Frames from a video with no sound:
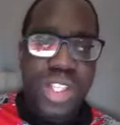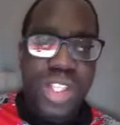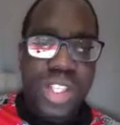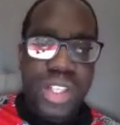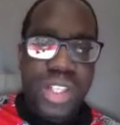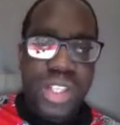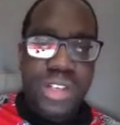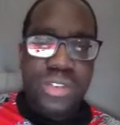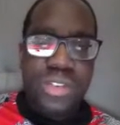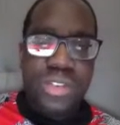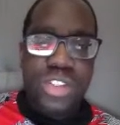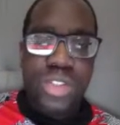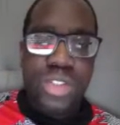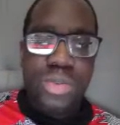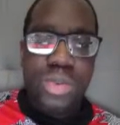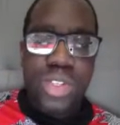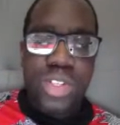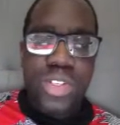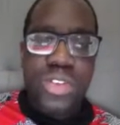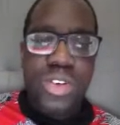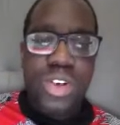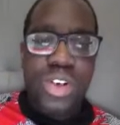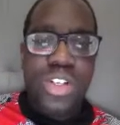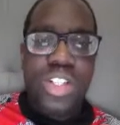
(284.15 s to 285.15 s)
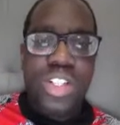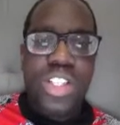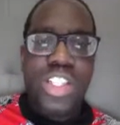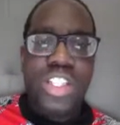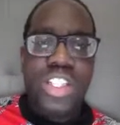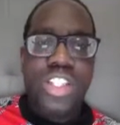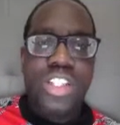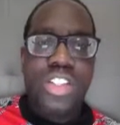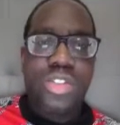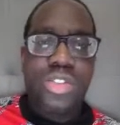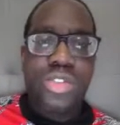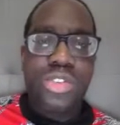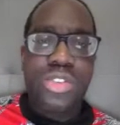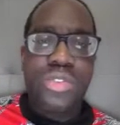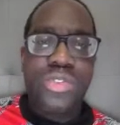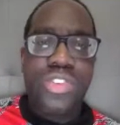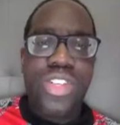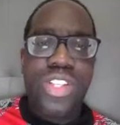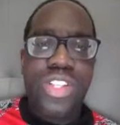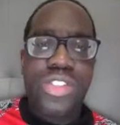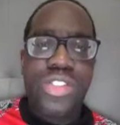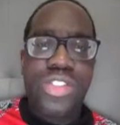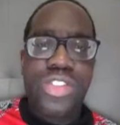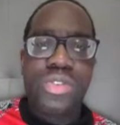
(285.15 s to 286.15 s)
to dwell on. Ollie, do you
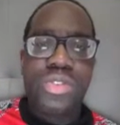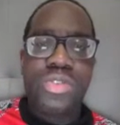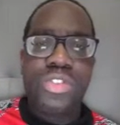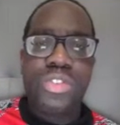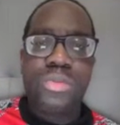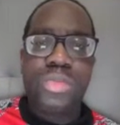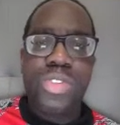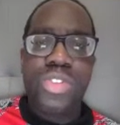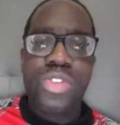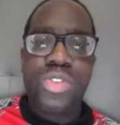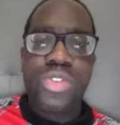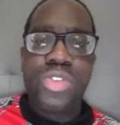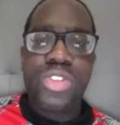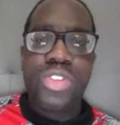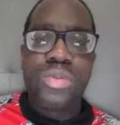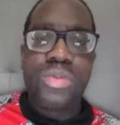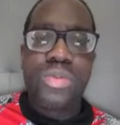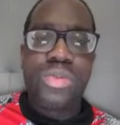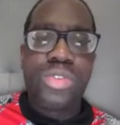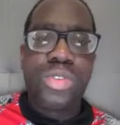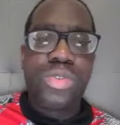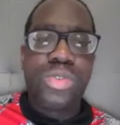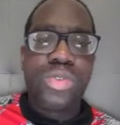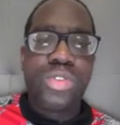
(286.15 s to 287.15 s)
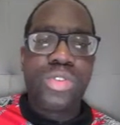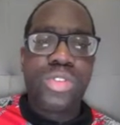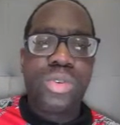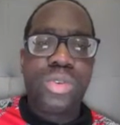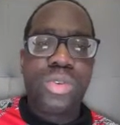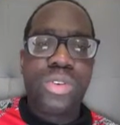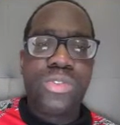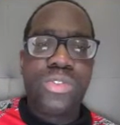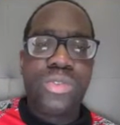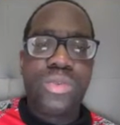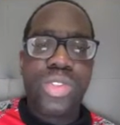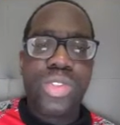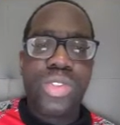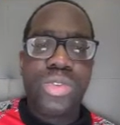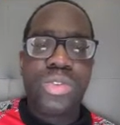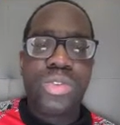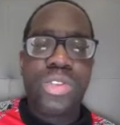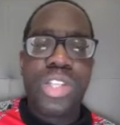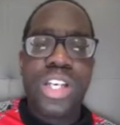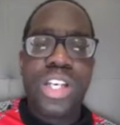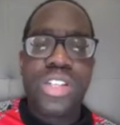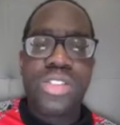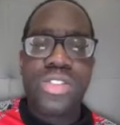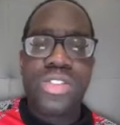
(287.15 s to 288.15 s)
think the season is going to be neutral in terms of results all the way through? We saw
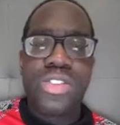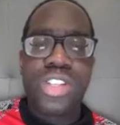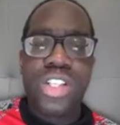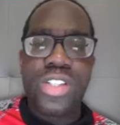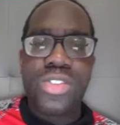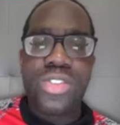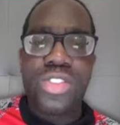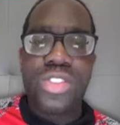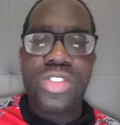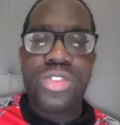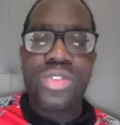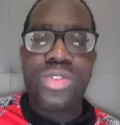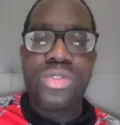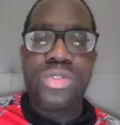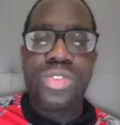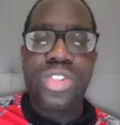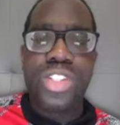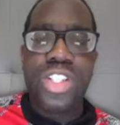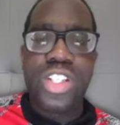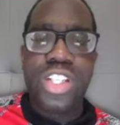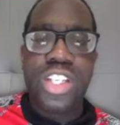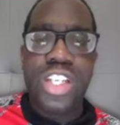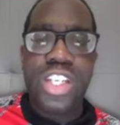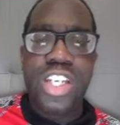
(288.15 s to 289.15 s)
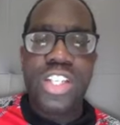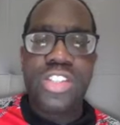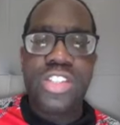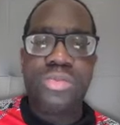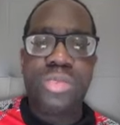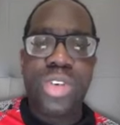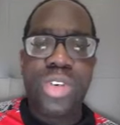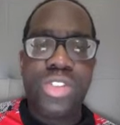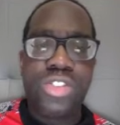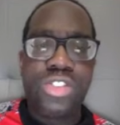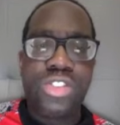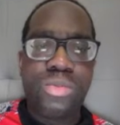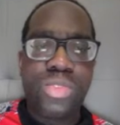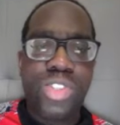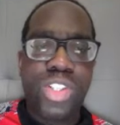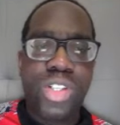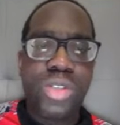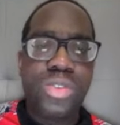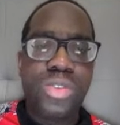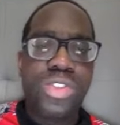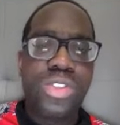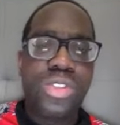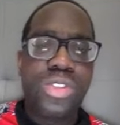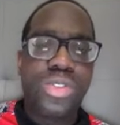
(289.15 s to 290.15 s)
last night City draw against West Ham,
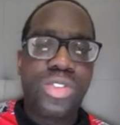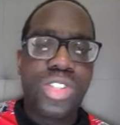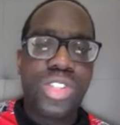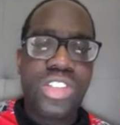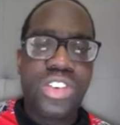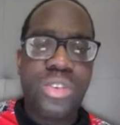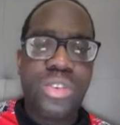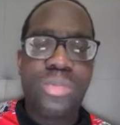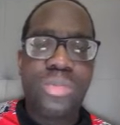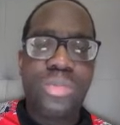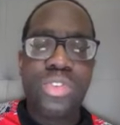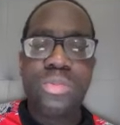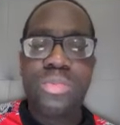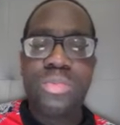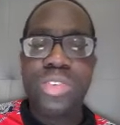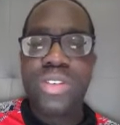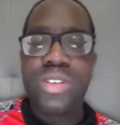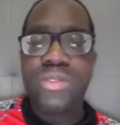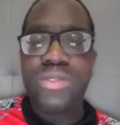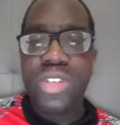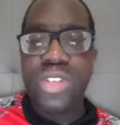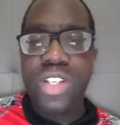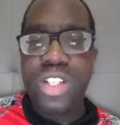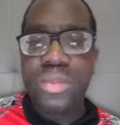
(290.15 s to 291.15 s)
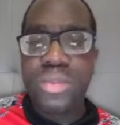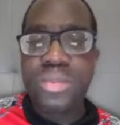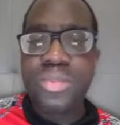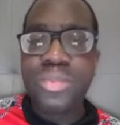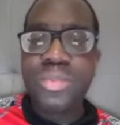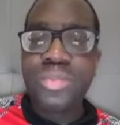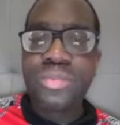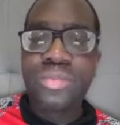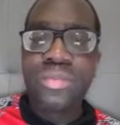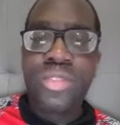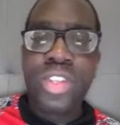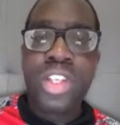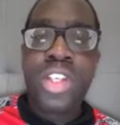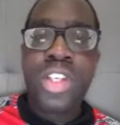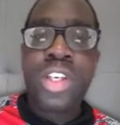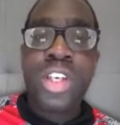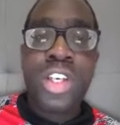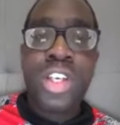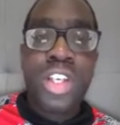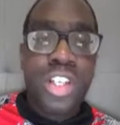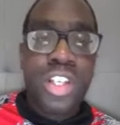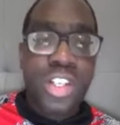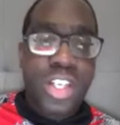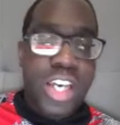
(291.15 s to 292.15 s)
Chelsea losing, Liverpool not beating Fulham.
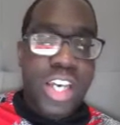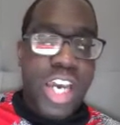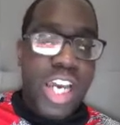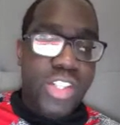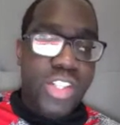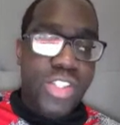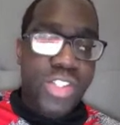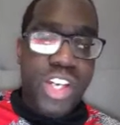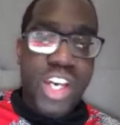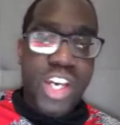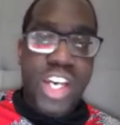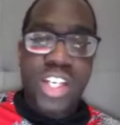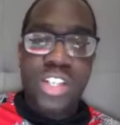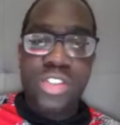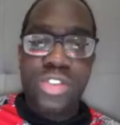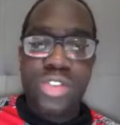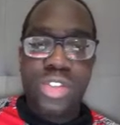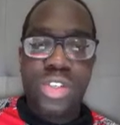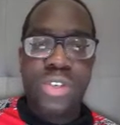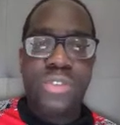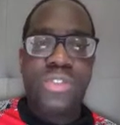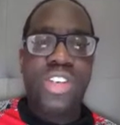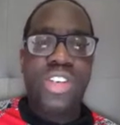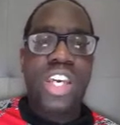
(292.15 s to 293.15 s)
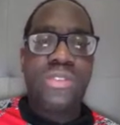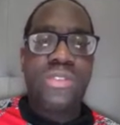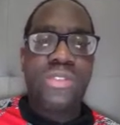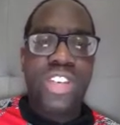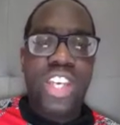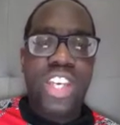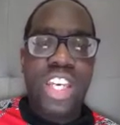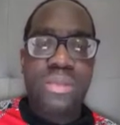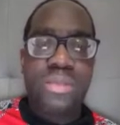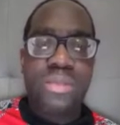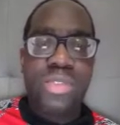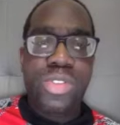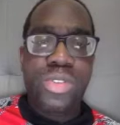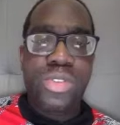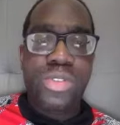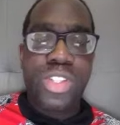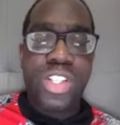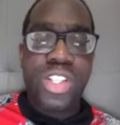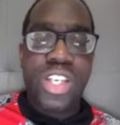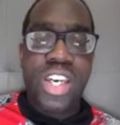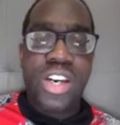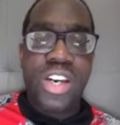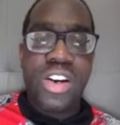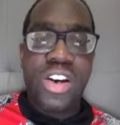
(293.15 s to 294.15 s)
Hashtag, do you think every game is
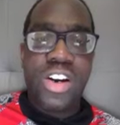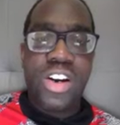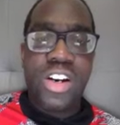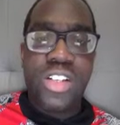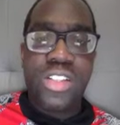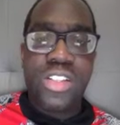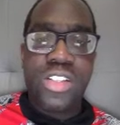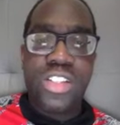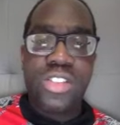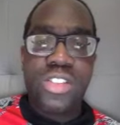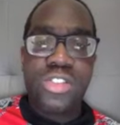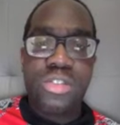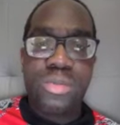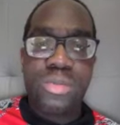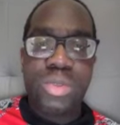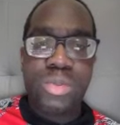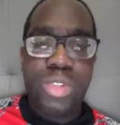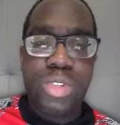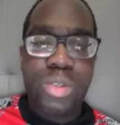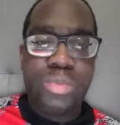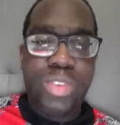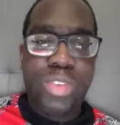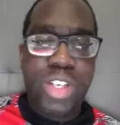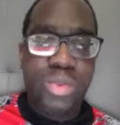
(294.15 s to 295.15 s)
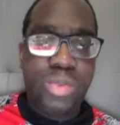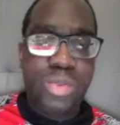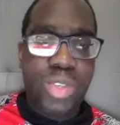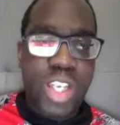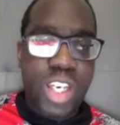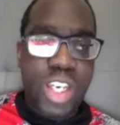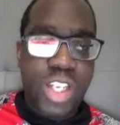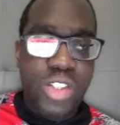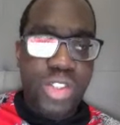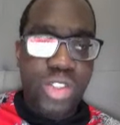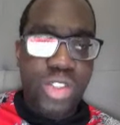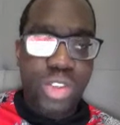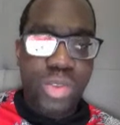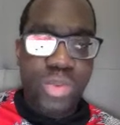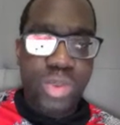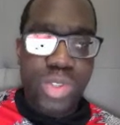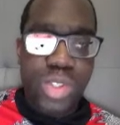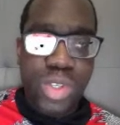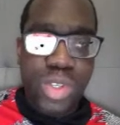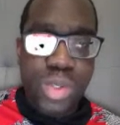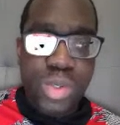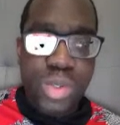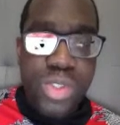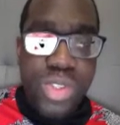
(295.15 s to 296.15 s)
going to get harder than normally would be and we're getting shock
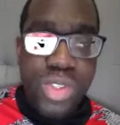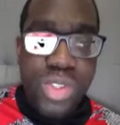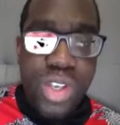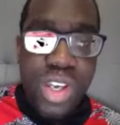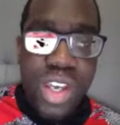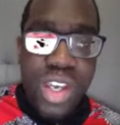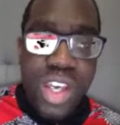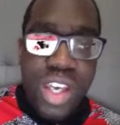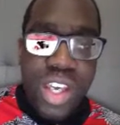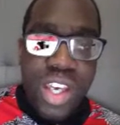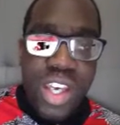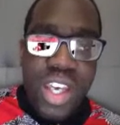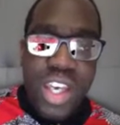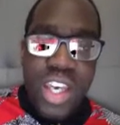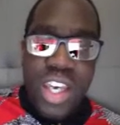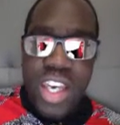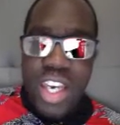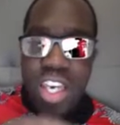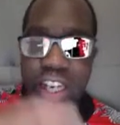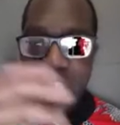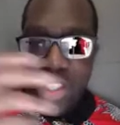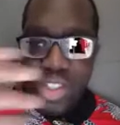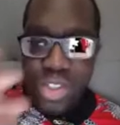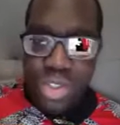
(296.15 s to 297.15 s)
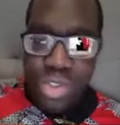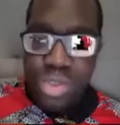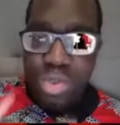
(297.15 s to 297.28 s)
results? And he just